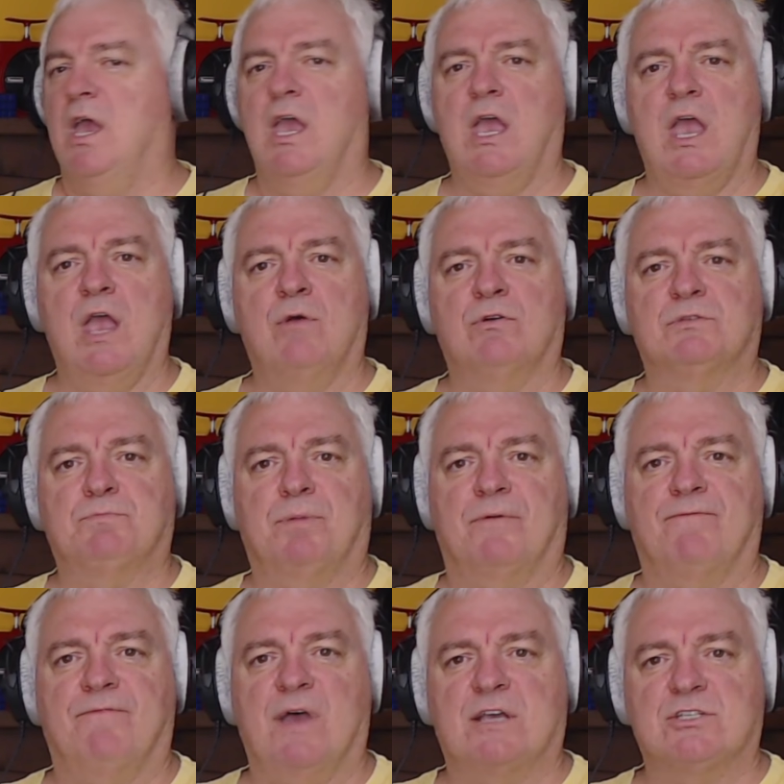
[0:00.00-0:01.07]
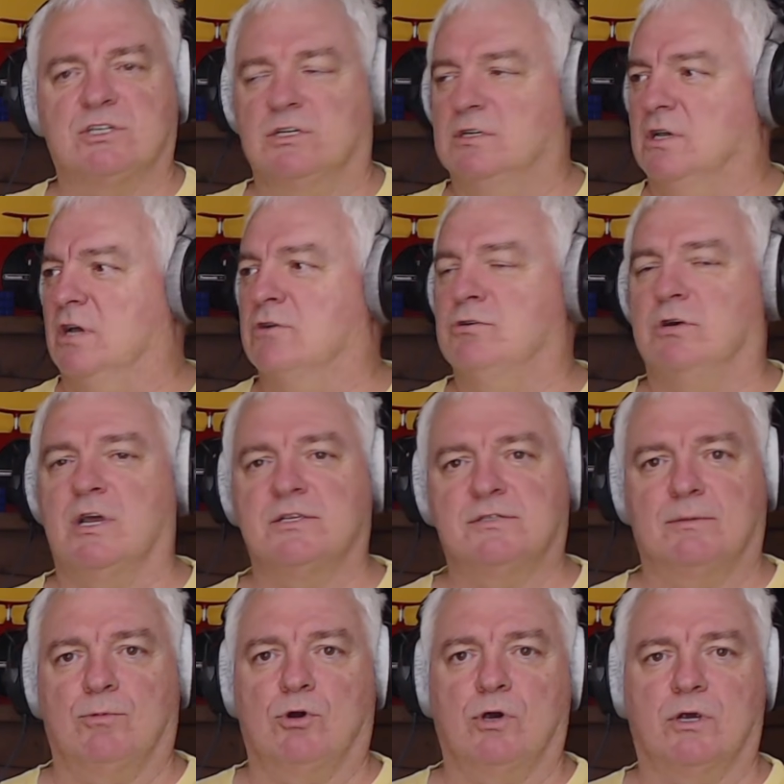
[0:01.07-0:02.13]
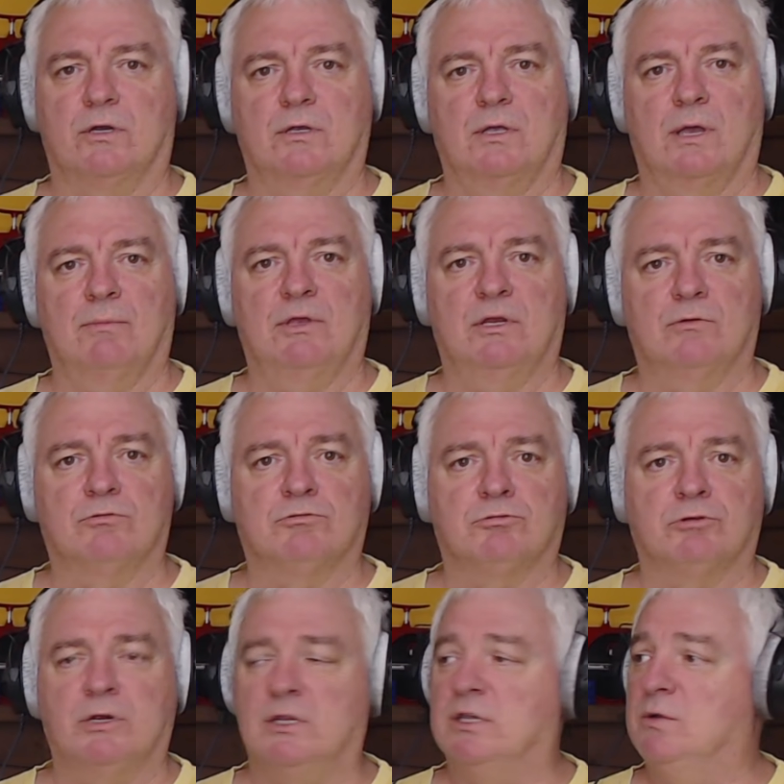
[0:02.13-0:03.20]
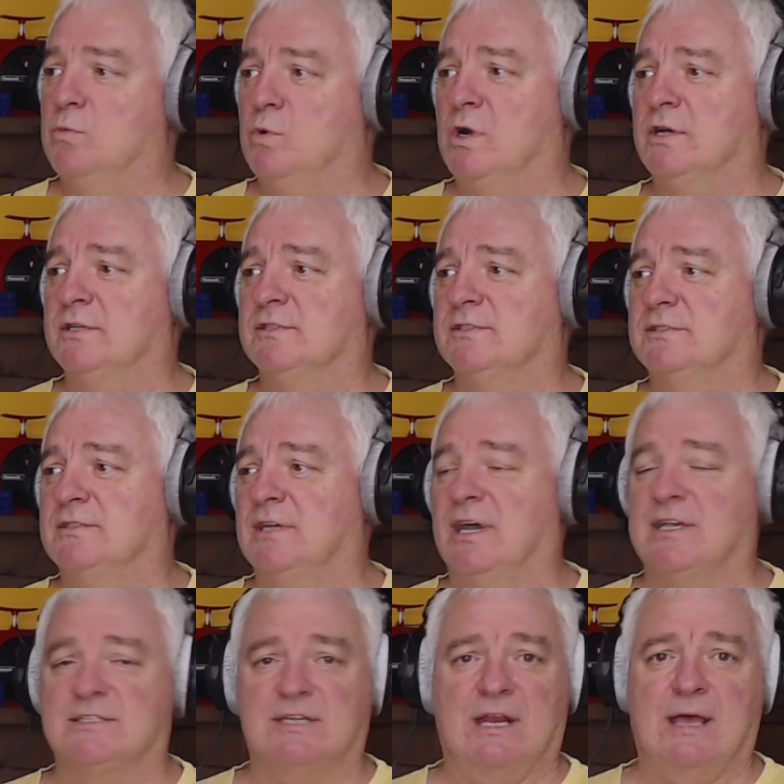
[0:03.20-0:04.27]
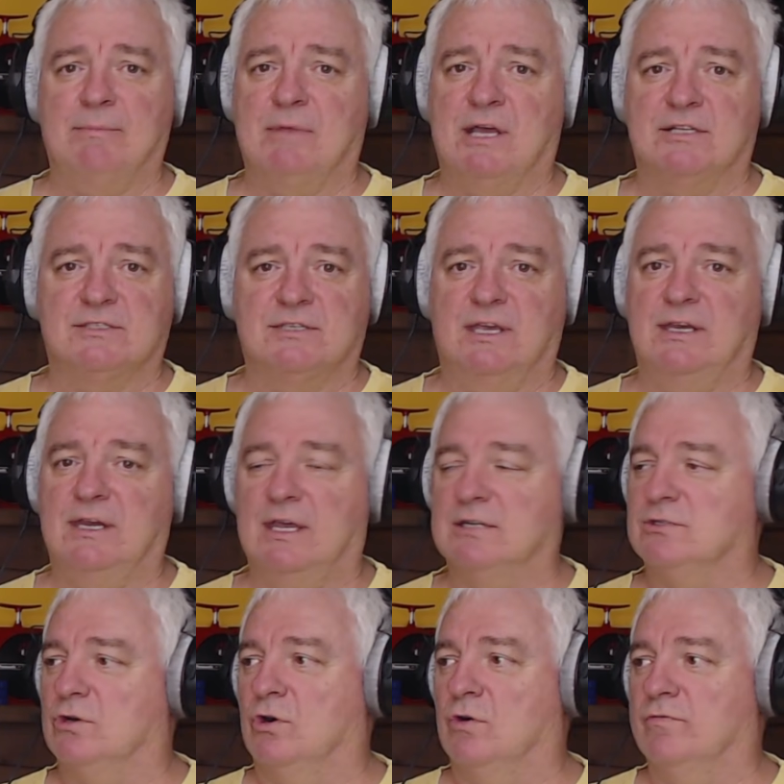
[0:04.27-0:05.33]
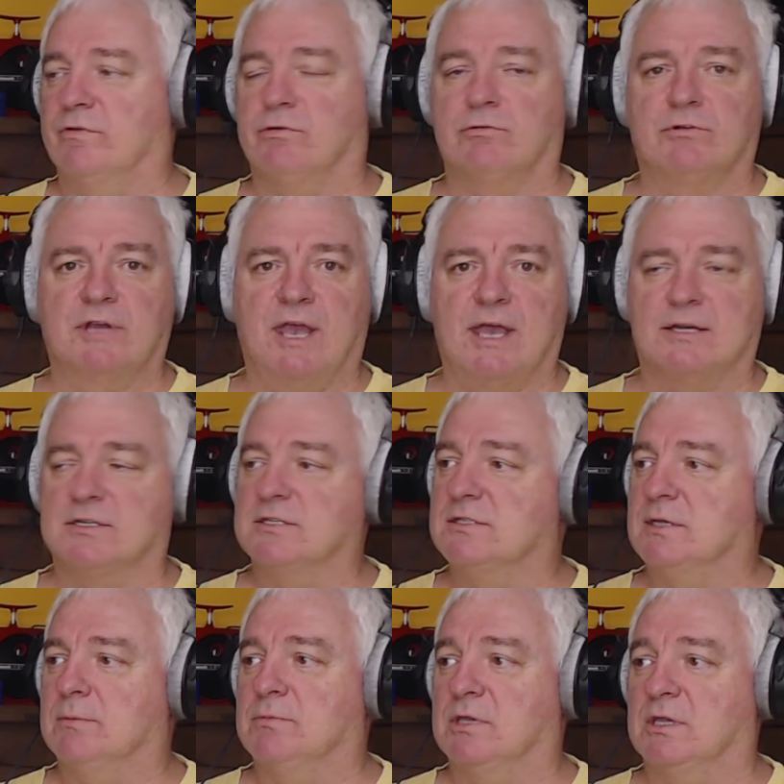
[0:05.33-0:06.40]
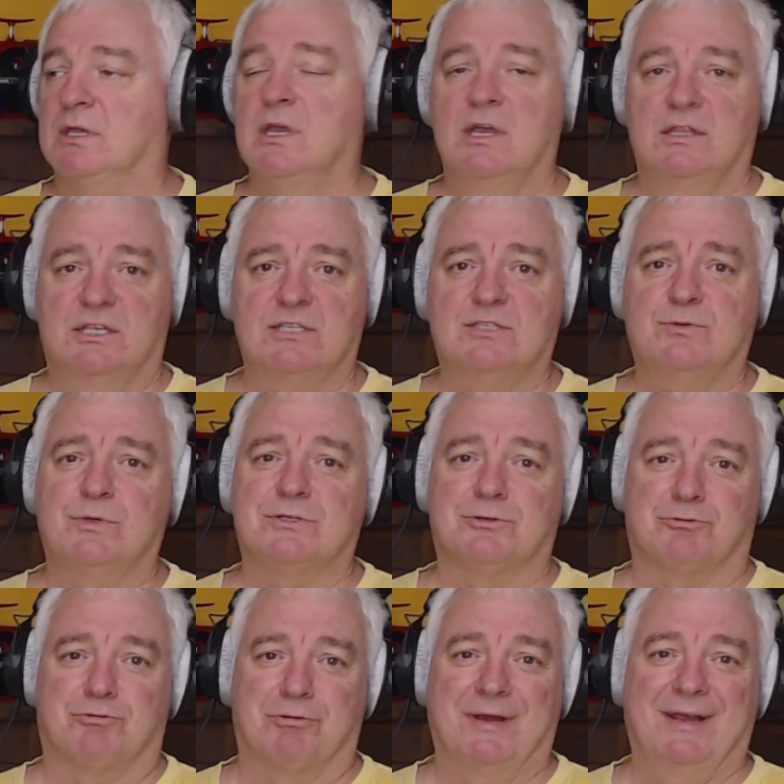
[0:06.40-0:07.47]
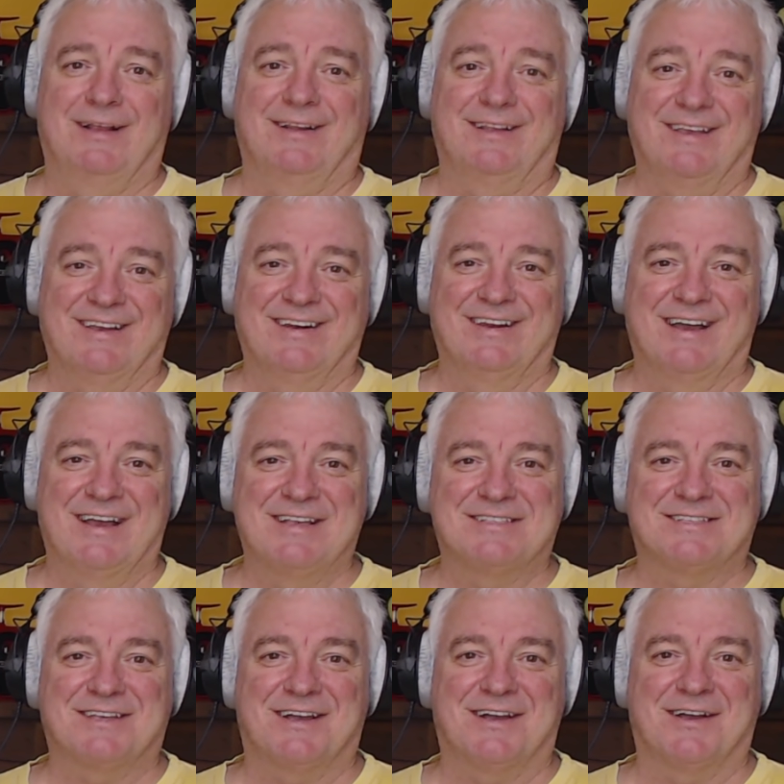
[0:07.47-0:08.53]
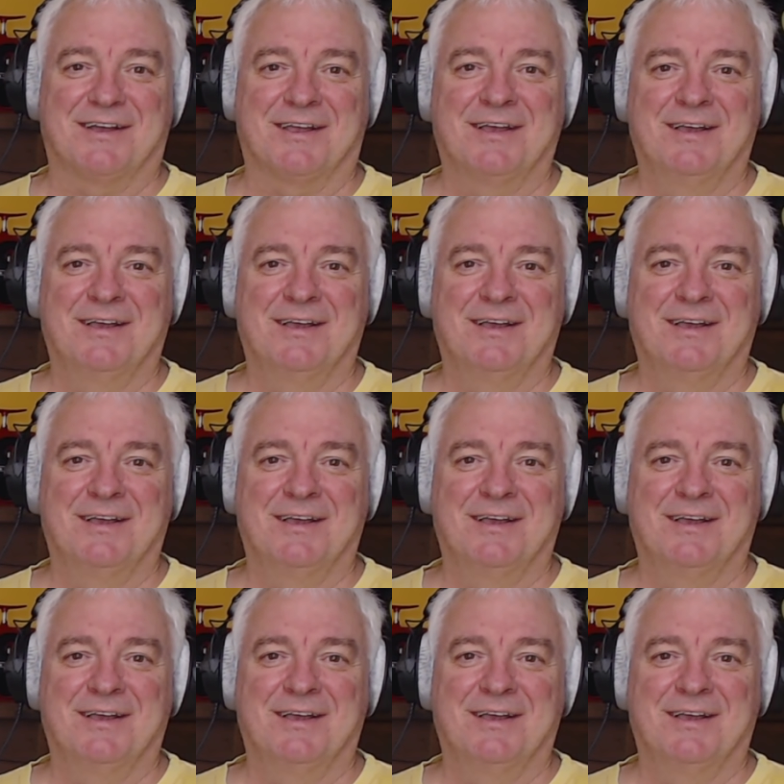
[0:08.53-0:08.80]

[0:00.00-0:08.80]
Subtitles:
it was perfection across the board. I mean, it really was nice. And I'm not saying that to overreact to something. This was really a nice song.